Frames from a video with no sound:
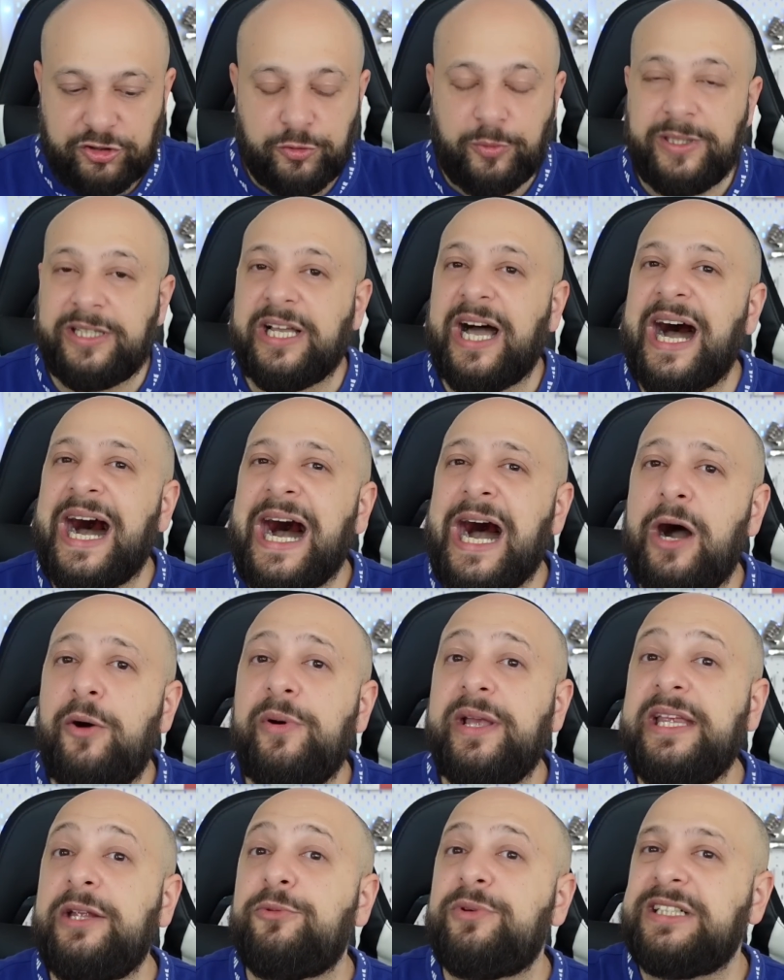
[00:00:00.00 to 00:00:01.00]
with how
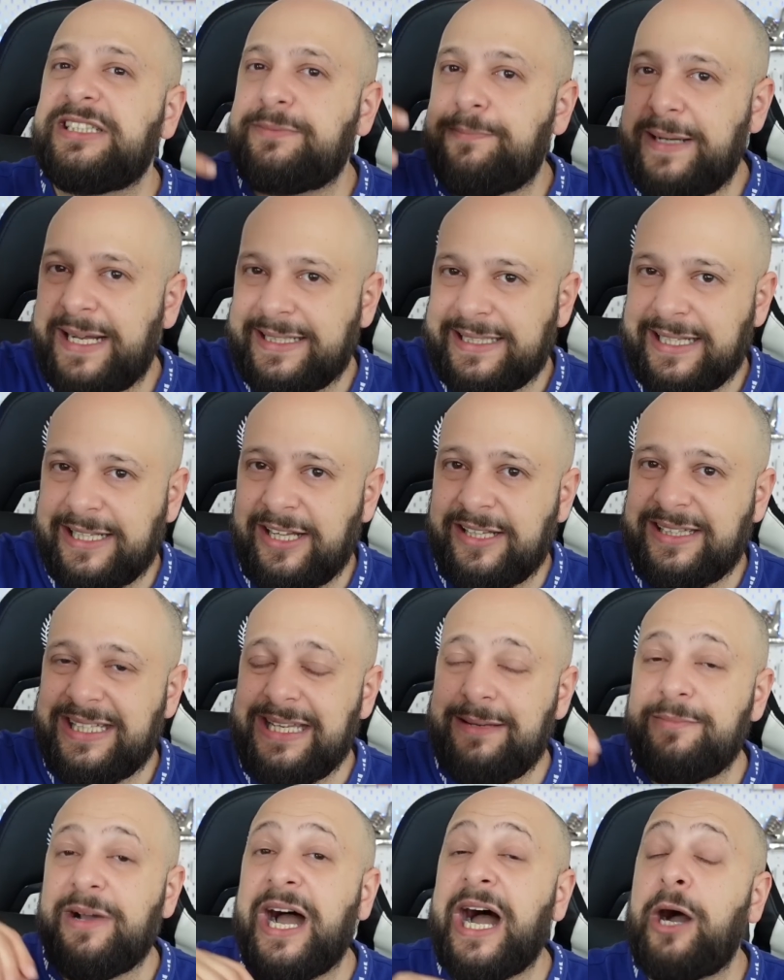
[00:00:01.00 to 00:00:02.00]
he respected the
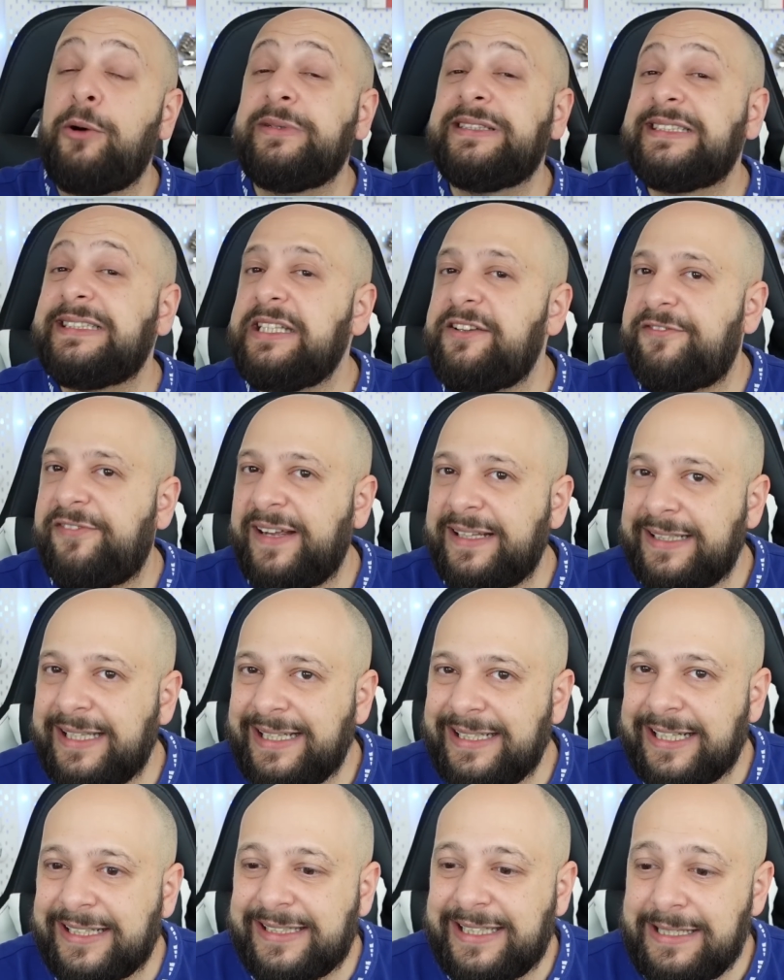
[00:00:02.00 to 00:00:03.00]
team, how he's defending
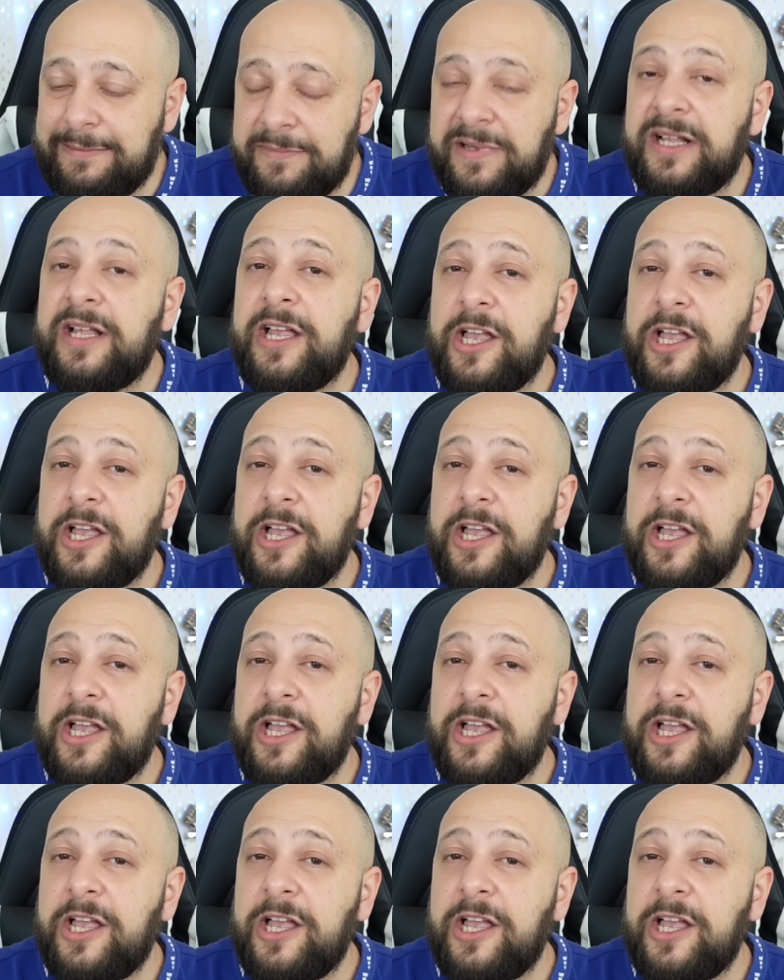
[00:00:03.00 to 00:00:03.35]
the team.